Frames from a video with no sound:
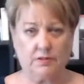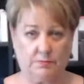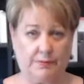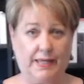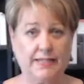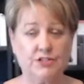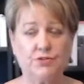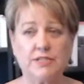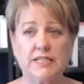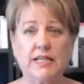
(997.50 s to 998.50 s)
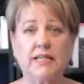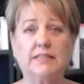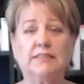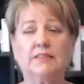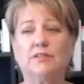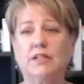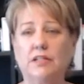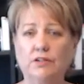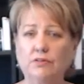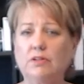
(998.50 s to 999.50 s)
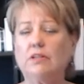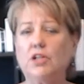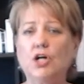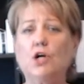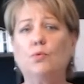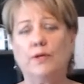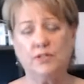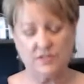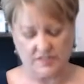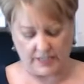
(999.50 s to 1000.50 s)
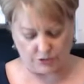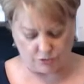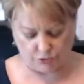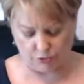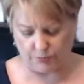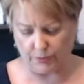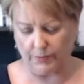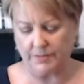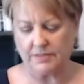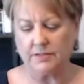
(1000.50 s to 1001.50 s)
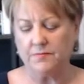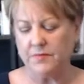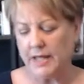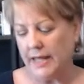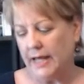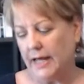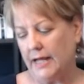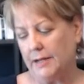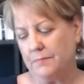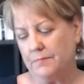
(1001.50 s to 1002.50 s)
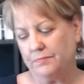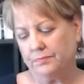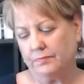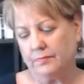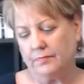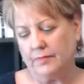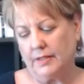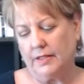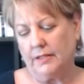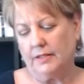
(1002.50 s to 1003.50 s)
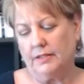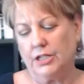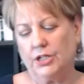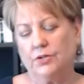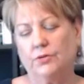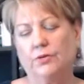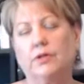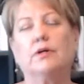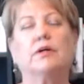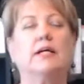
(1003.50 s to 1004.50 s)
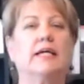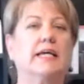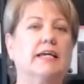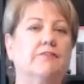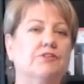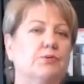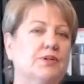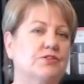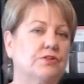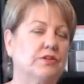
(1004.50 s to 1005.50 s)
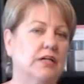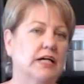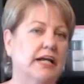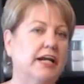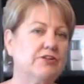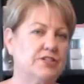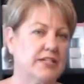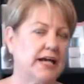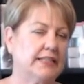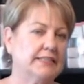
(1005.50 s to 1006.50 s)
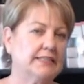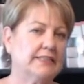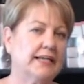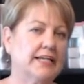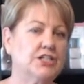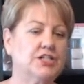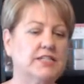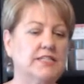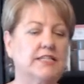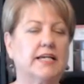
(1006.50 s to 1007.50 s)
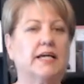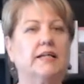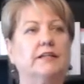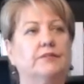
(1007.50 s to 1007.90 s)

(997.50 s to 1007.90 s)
planning to attend so that you can know when to schedule your appointments. You know, if you went to a hairstylist and she said,